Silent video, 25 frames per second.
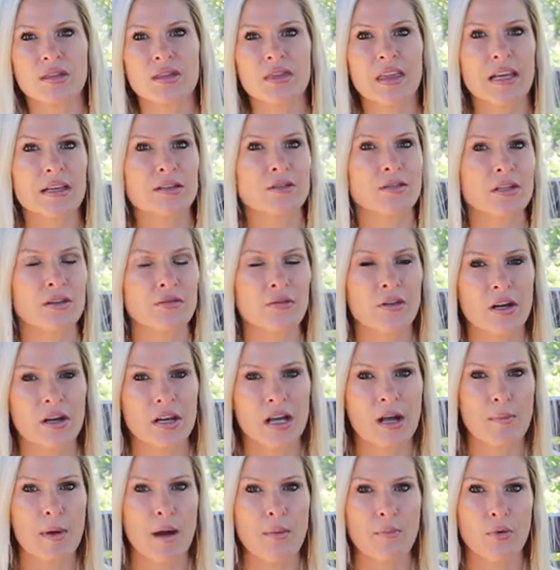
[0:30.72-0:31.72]
things are going
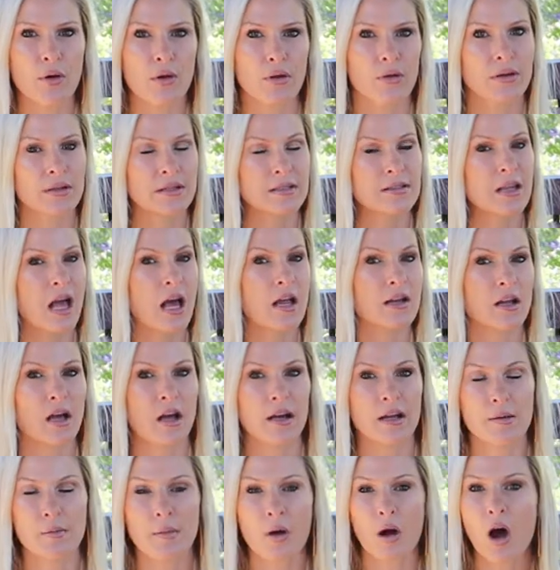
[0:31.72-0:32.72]
to come up, whether it's
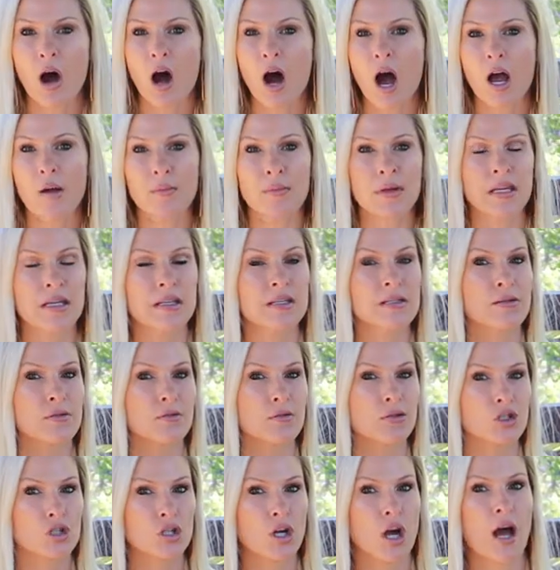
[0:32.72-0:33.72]
talking about hobbies,
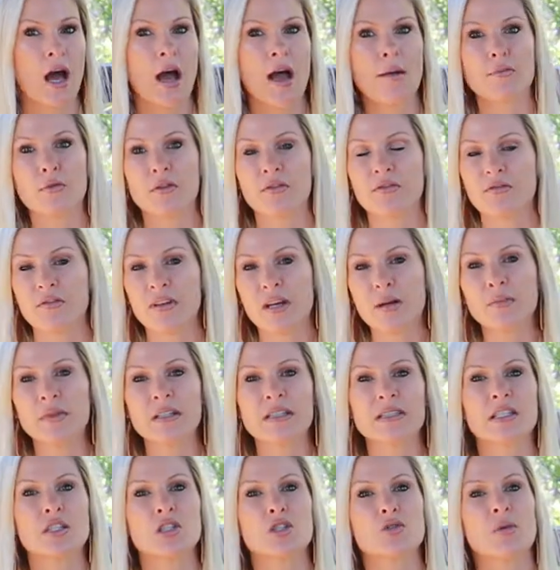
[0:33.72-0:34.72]
your job, your
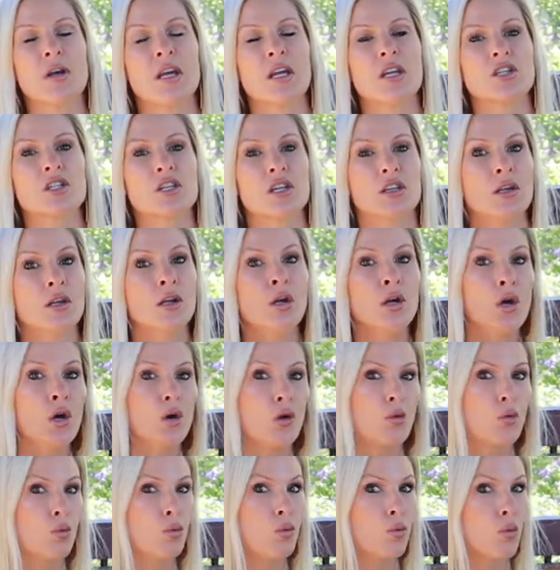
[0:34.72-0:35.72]
family situation,
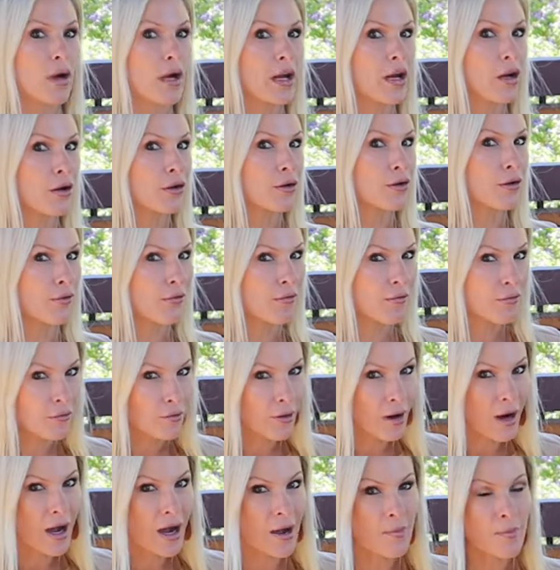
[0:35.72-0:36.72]
where you're
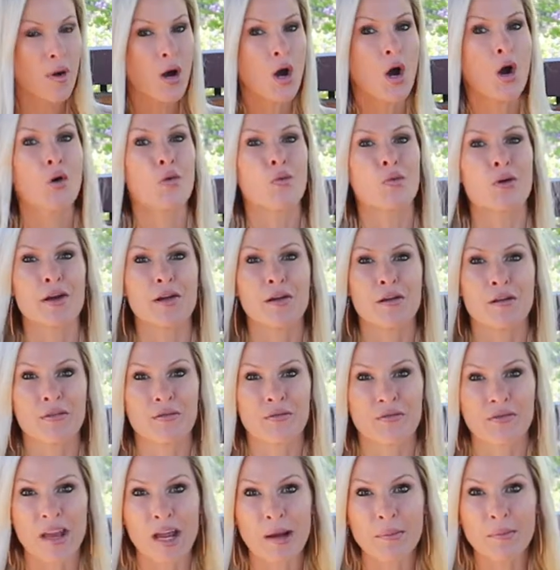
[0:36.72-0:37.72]
from, where your
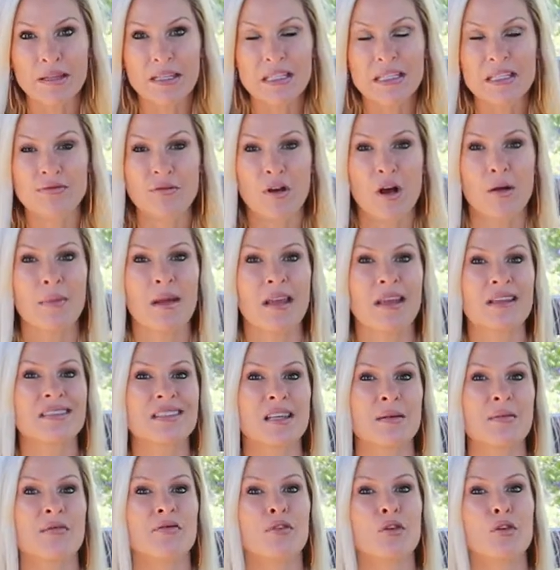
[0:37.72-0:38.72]
family's from, and
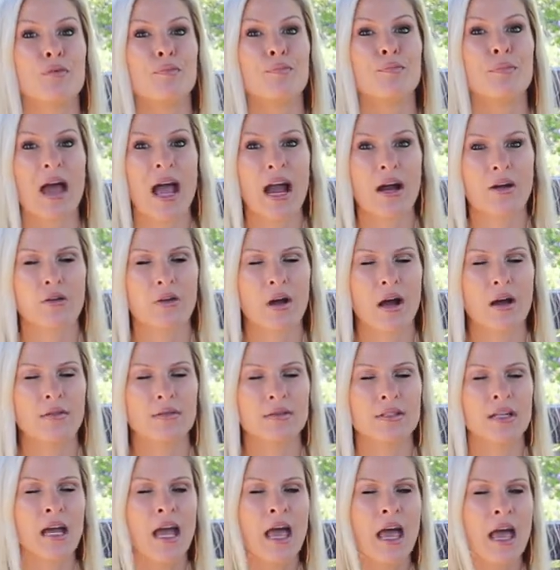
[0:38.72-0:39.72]
some of your
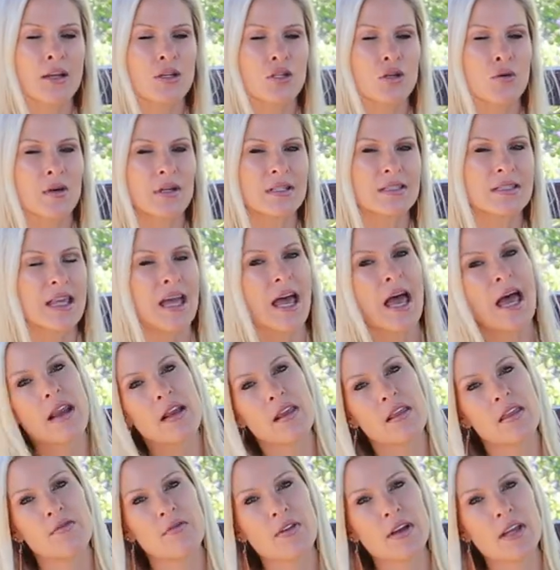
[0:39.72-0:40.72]
background. Towards the
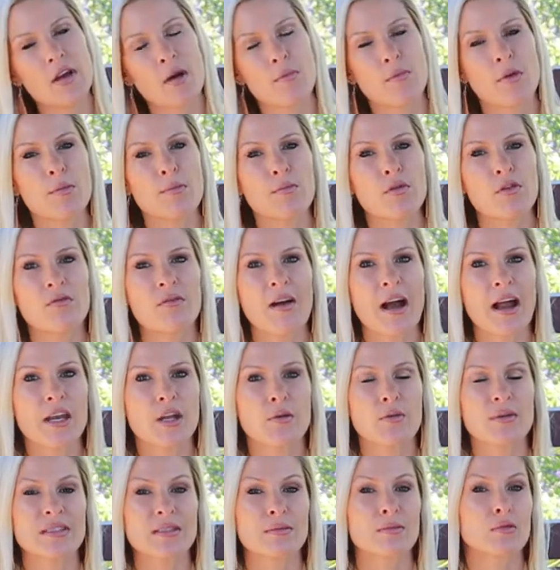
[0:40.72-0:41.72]
end of the video, I'm going to provide
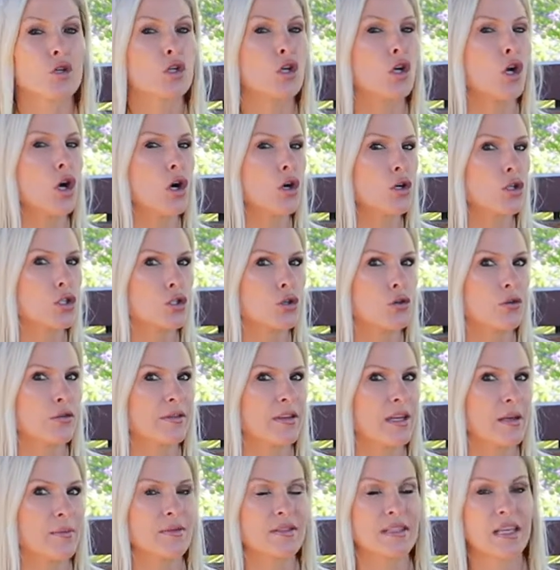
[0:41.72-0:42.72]
you with some cultural
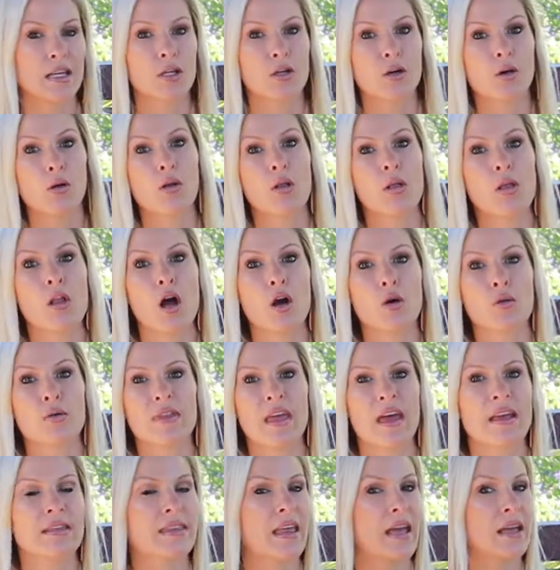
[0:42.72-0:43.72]
tips that go along with
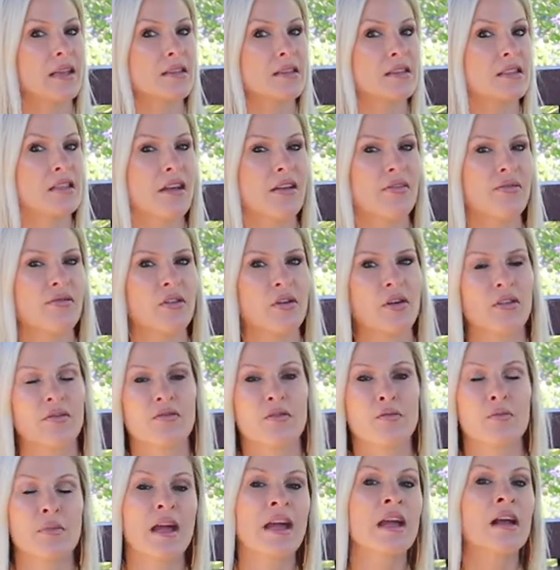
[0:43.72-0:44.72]
that that differ
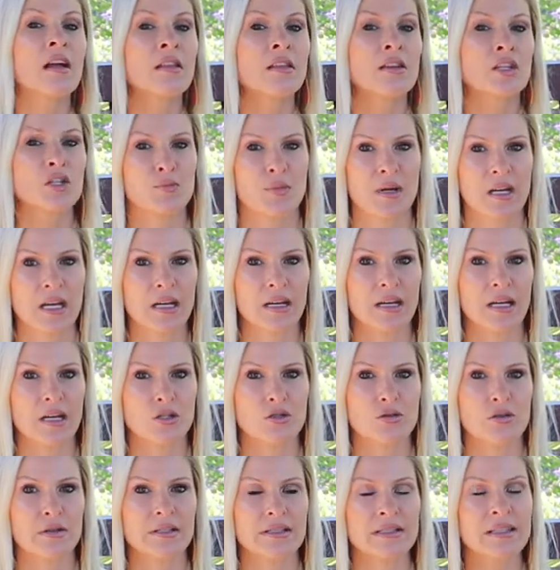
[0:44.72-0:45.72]
from English-speaking
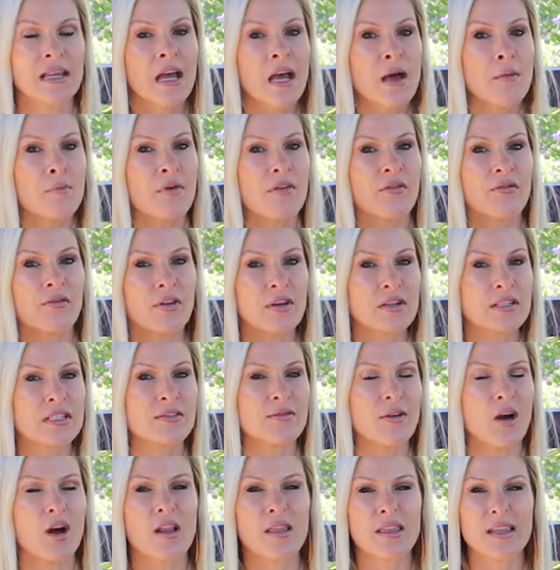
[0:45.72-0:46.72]
countries. But first
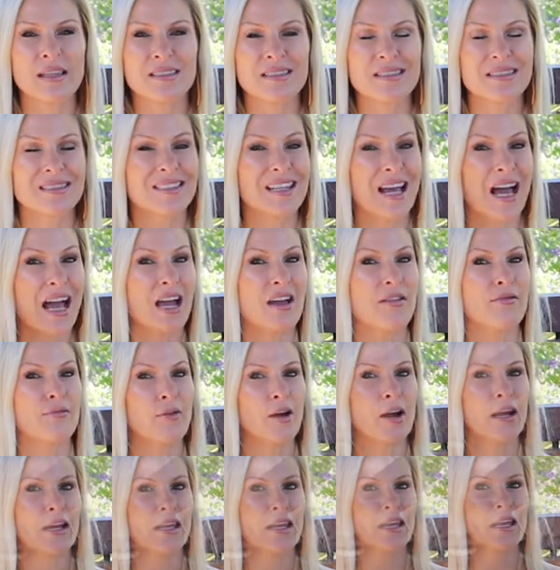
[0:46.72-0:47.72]
of all, let's dive
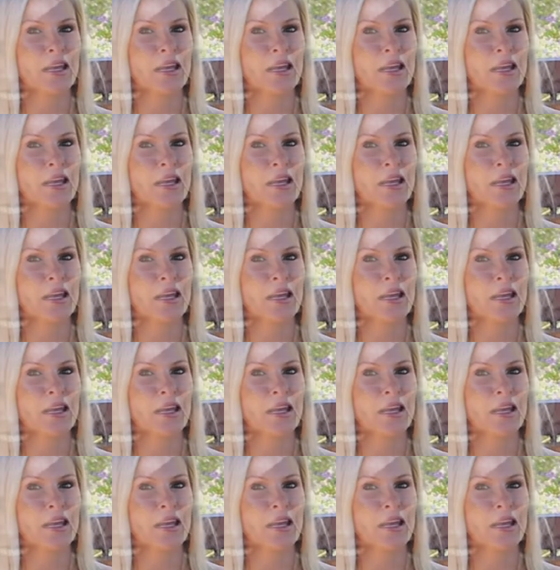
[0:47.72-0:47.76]
right